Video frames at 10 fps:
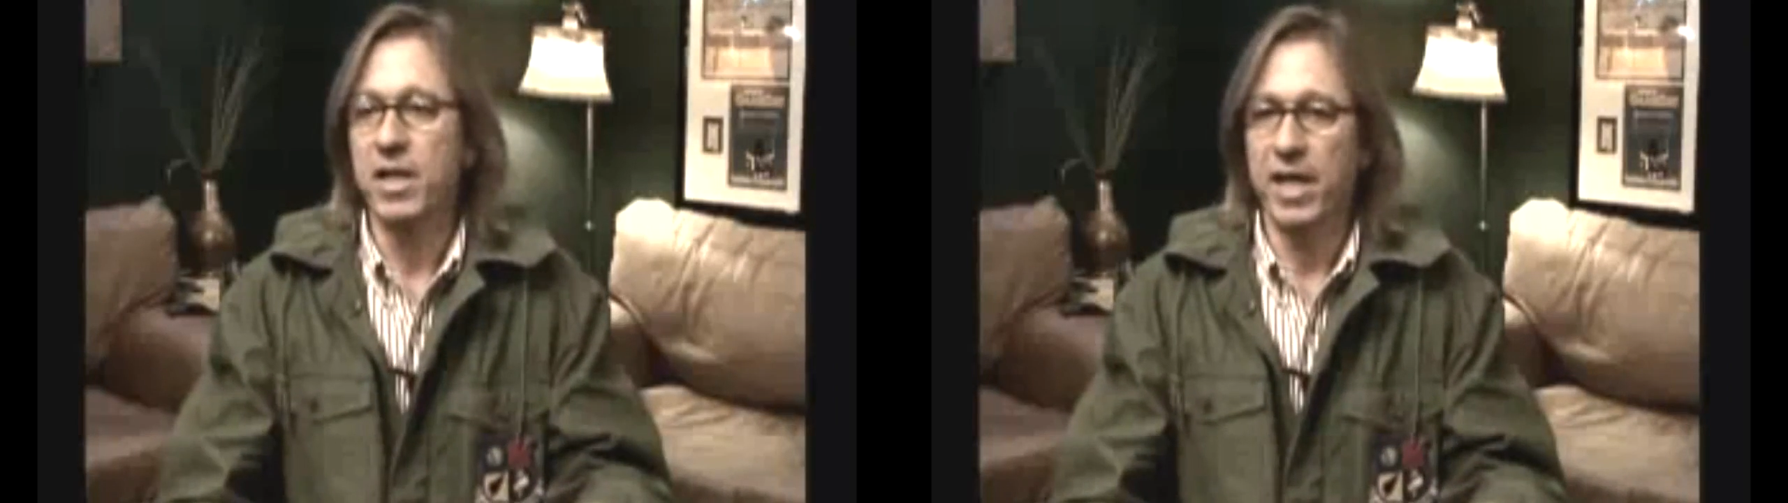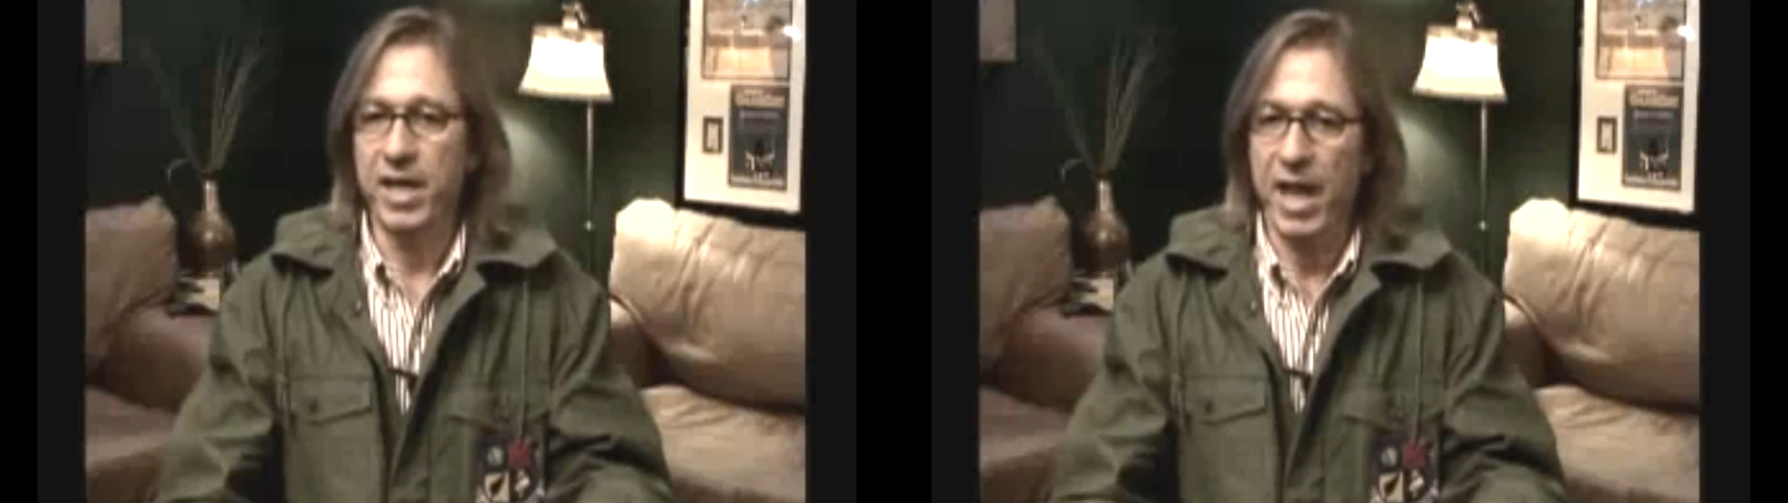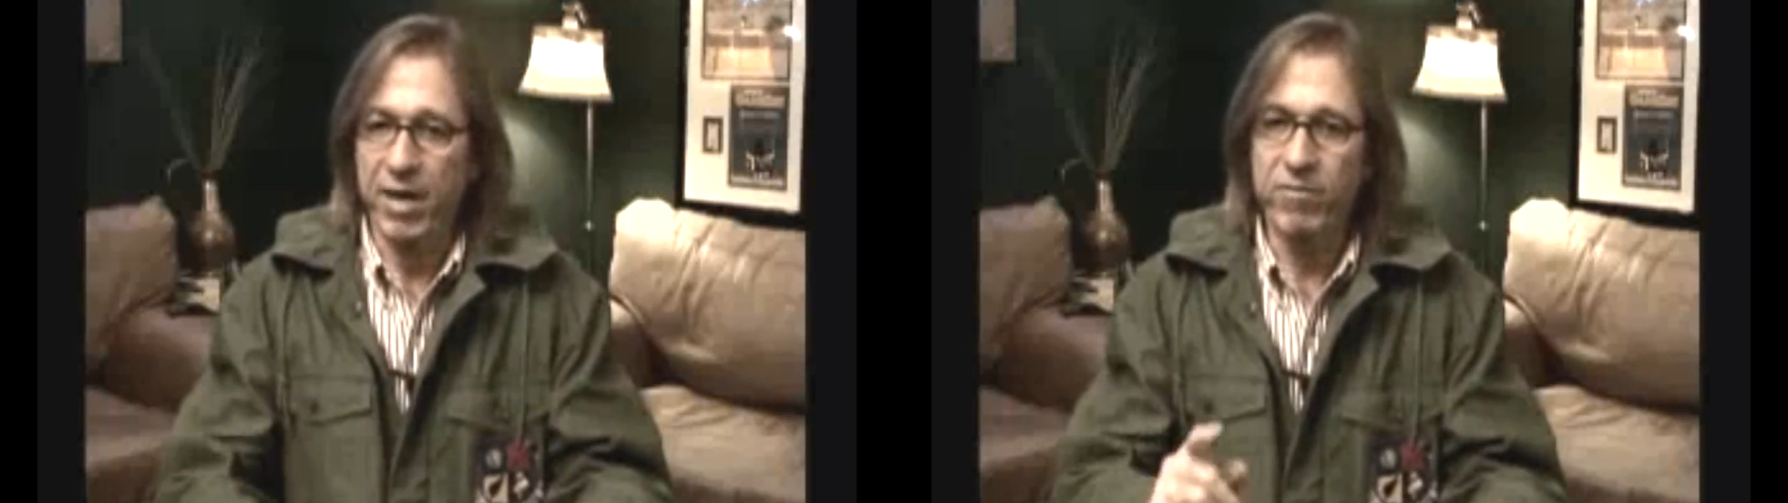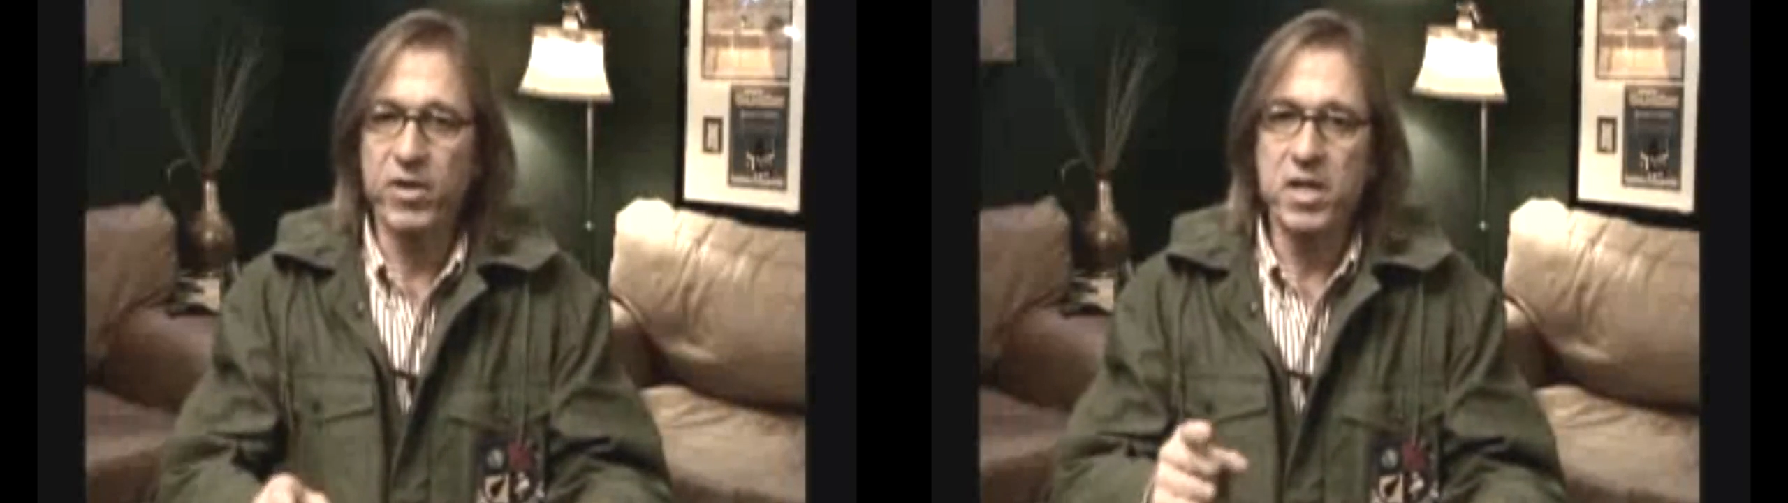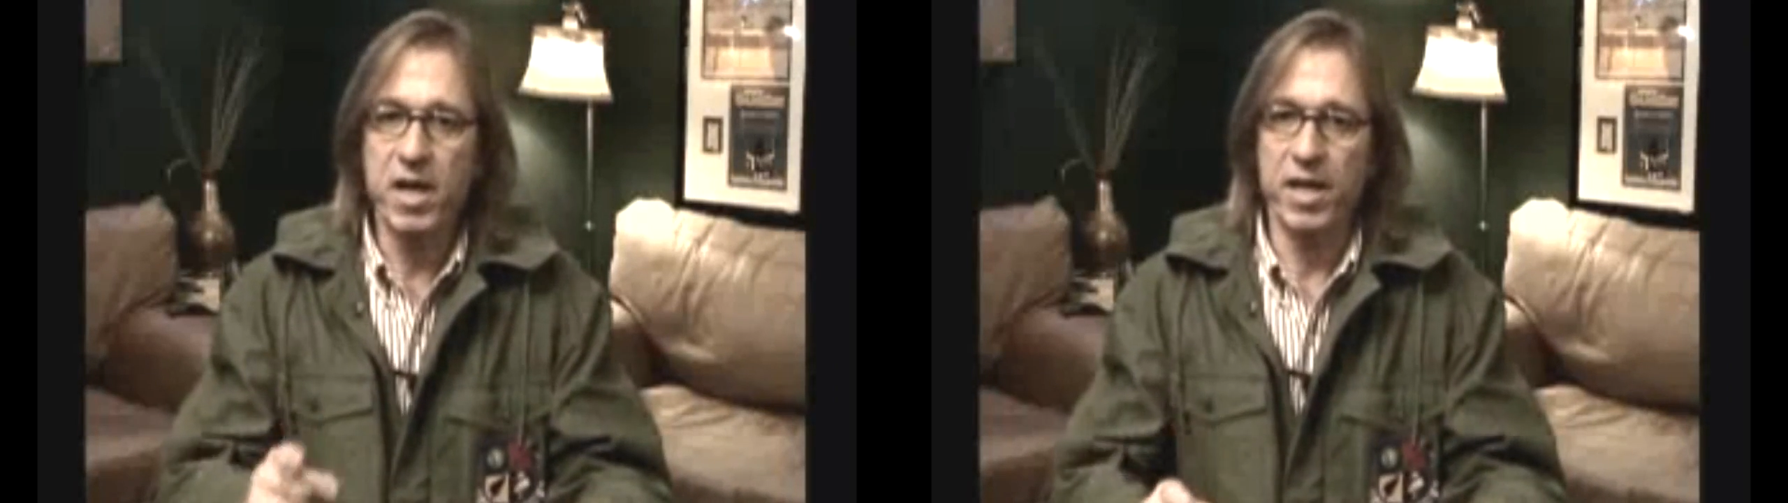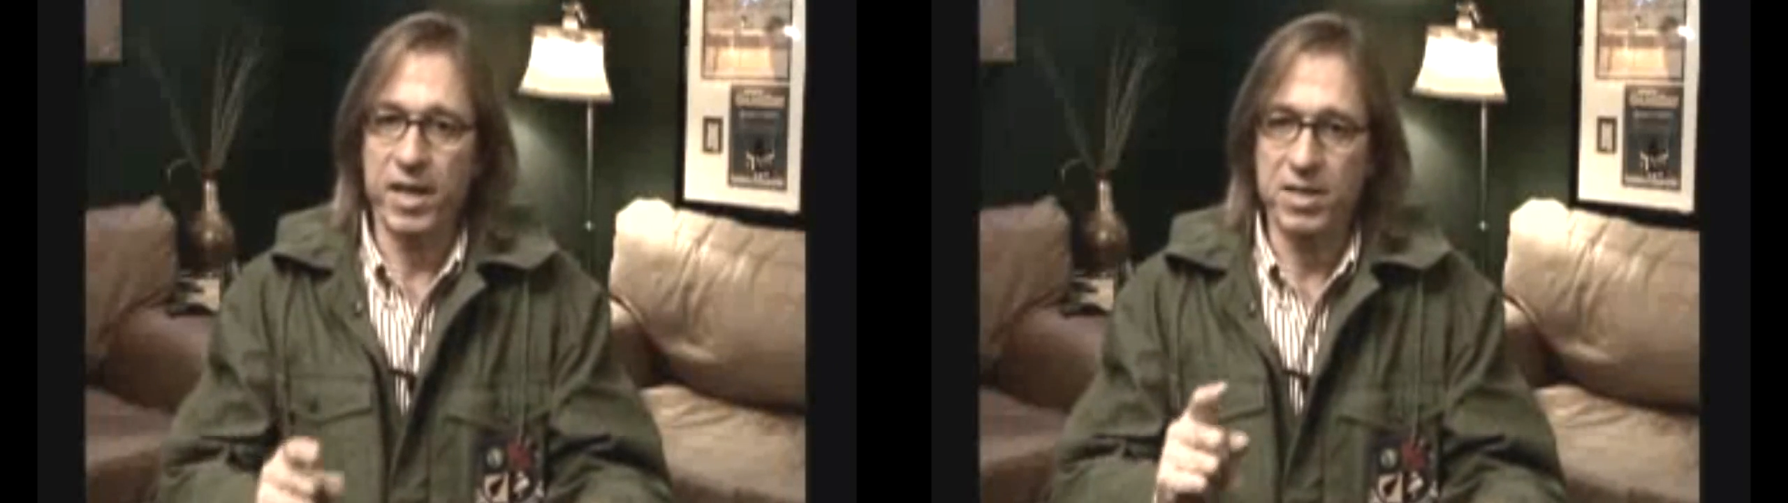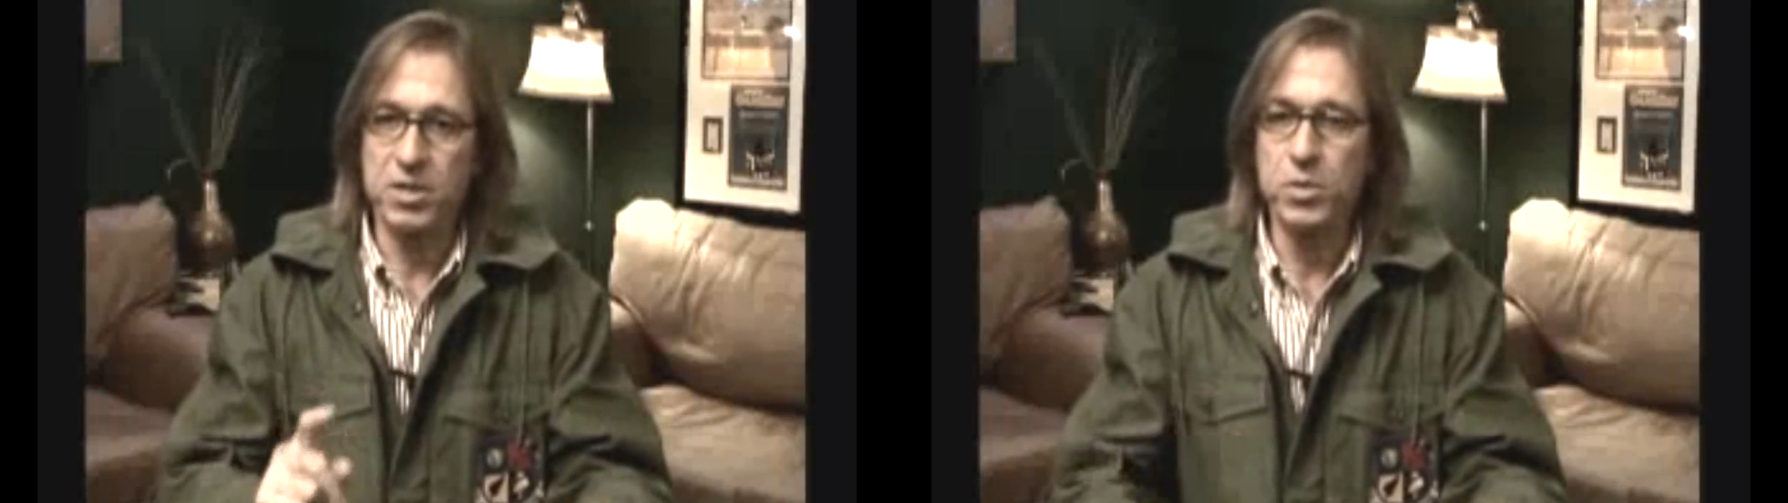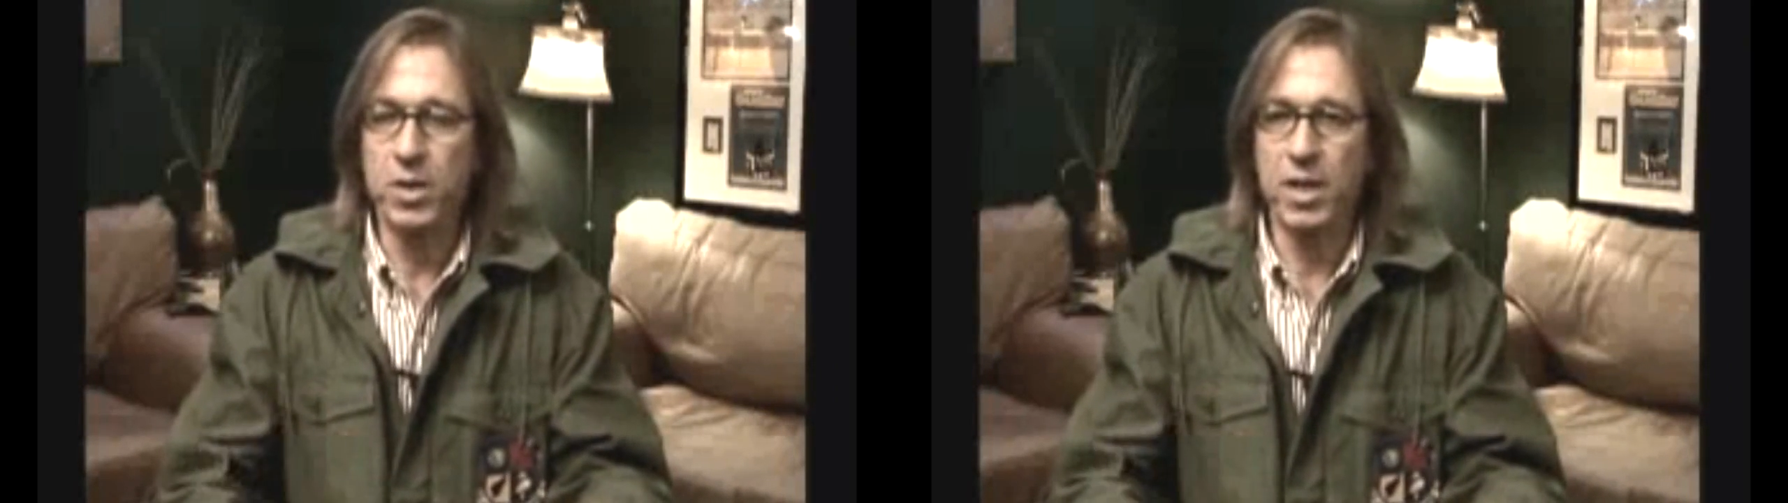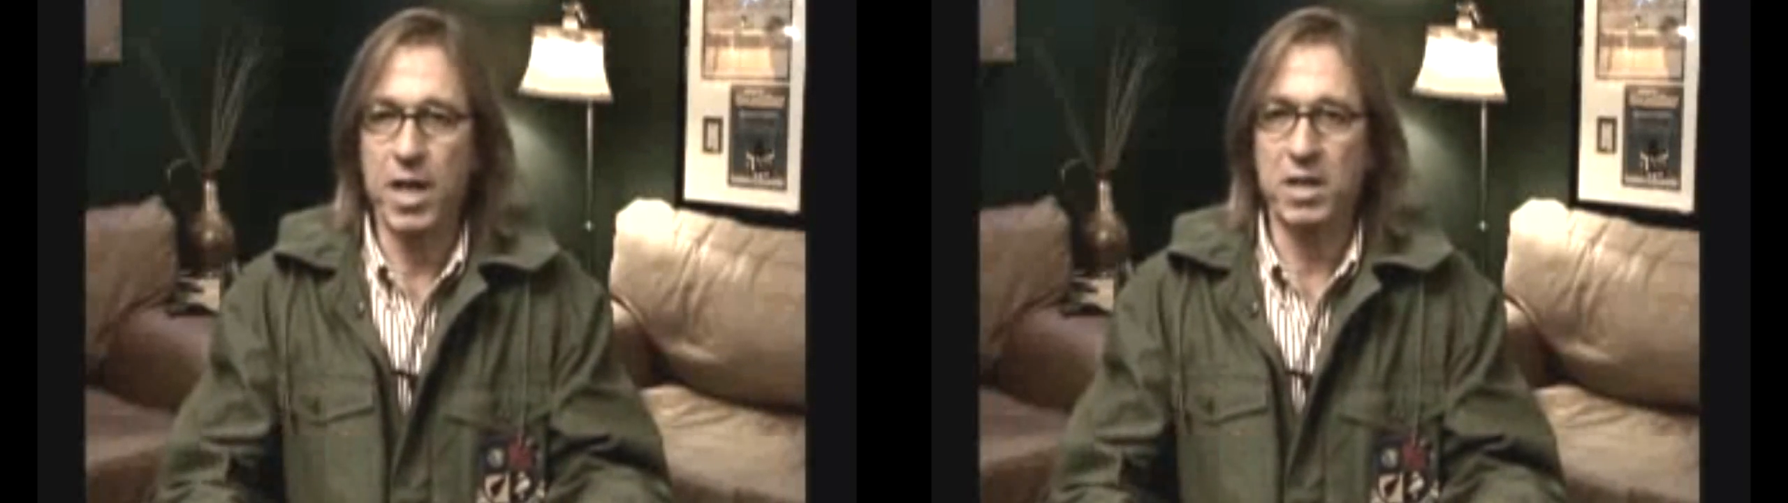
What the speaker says: and every night at 2 o'clock